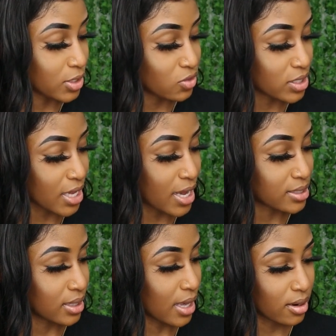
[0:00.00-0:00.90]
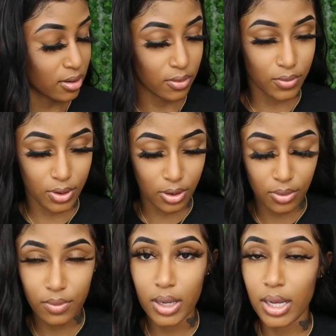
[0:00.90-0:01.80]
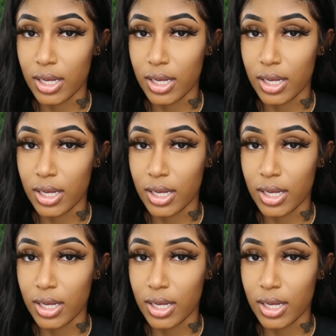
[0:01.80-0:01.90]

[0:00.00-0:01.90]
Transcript: Pinterest has a lot of, you know,